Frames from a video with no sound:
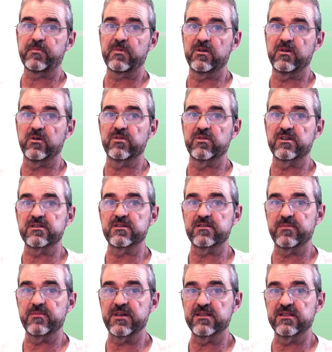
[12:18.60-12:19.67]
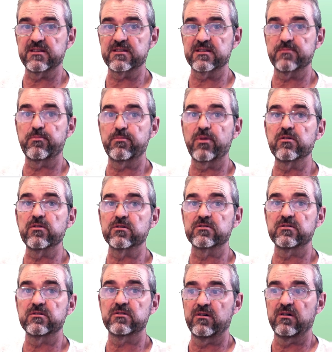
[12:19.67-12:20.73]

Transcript: The determinant is the product